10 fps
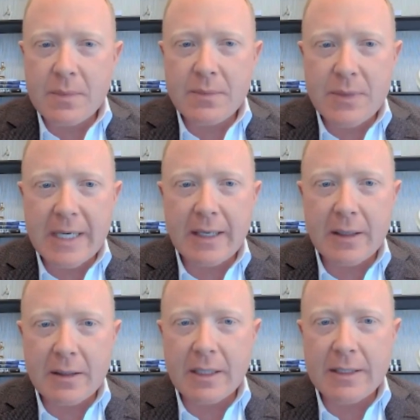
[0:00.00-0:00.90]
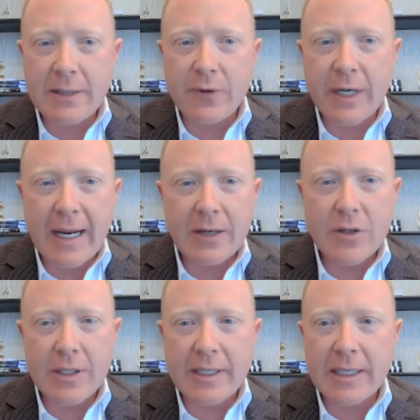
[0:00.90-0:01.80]
taken a different
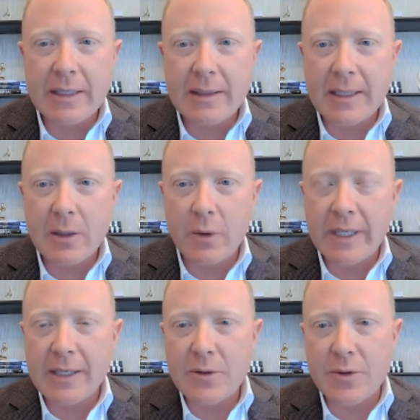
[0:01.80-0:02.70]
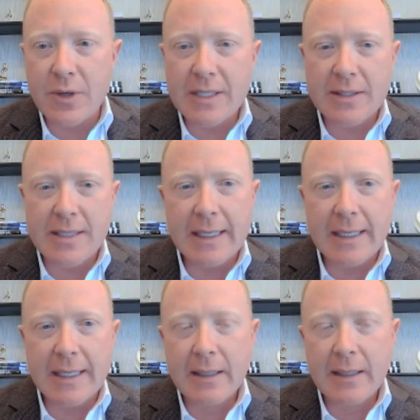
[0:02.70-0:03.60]
action than holding interest rates
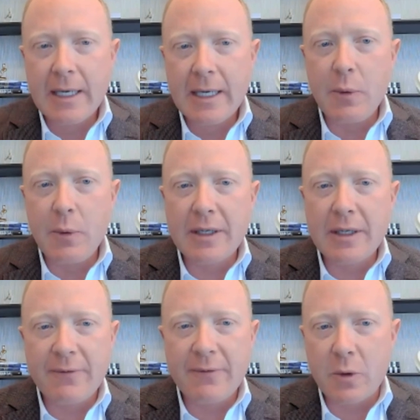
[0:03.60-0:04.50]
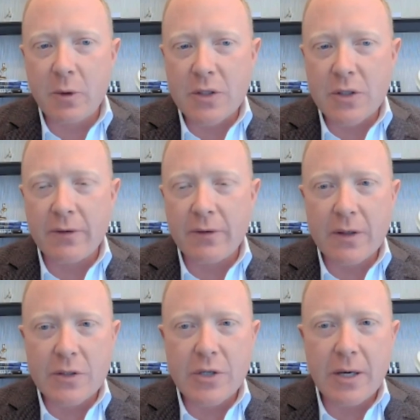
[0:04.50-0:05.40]
steady. And when you look at the Federal Reserve,
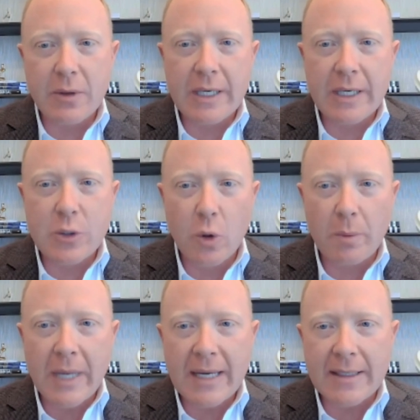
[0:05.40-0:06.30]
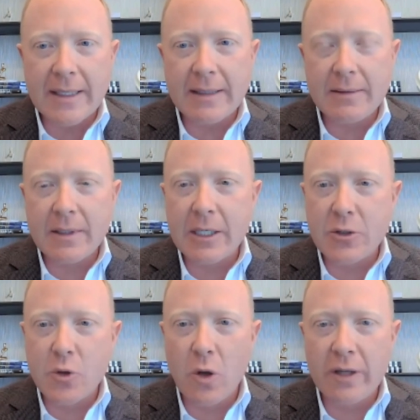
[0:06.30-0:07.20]
there's generally a dual mandate:
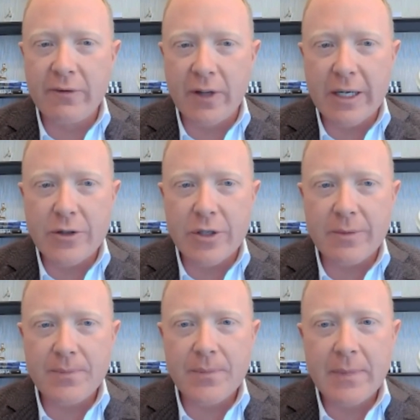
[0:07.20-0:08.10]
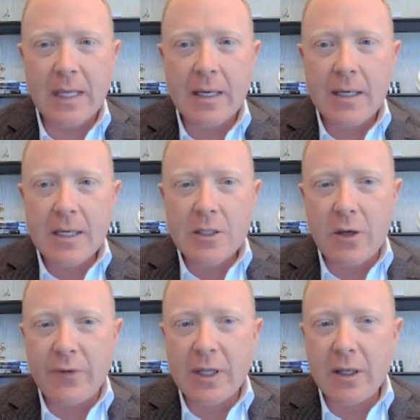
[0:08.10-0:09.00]
control inflation. So
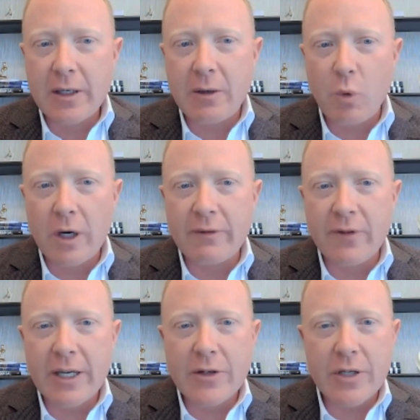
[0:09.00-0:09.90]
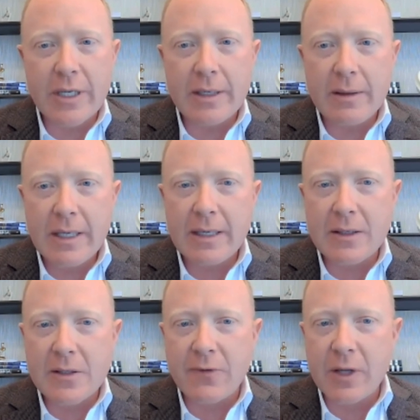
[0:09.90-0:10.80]
if you look where inflation
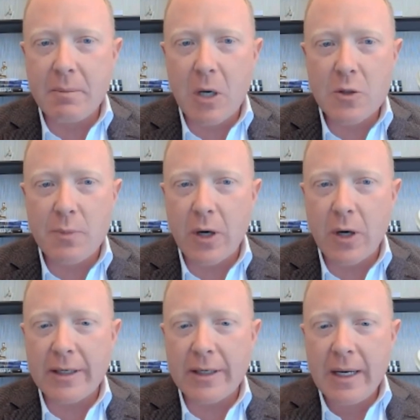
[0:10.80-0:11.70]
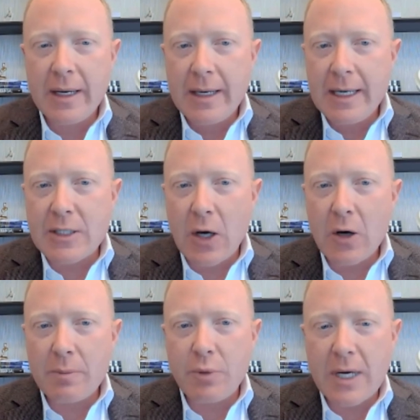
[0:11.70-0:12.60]
is, for the most part, it's
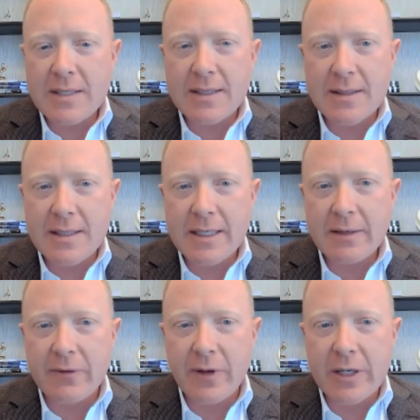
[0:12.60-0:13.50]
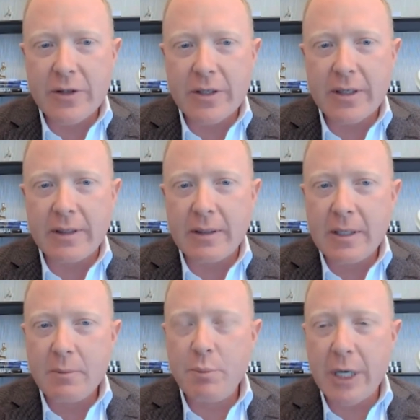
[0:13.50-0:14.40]
hard pressed to see inflation
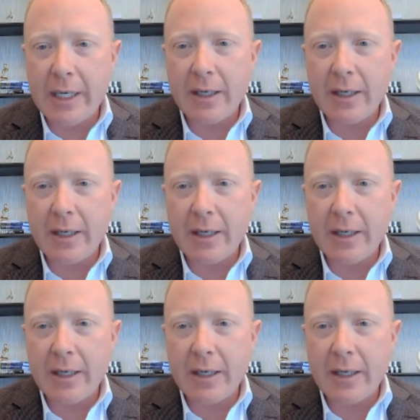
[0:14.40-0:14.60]
picking